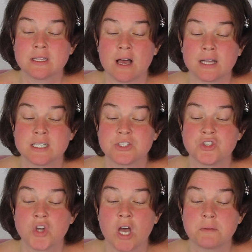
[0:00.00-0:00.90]
law does
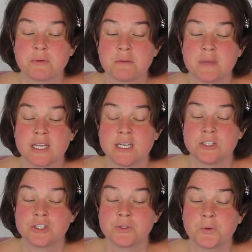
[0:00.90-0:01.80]
not permit an
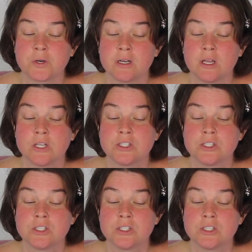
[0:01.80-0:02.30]
insurer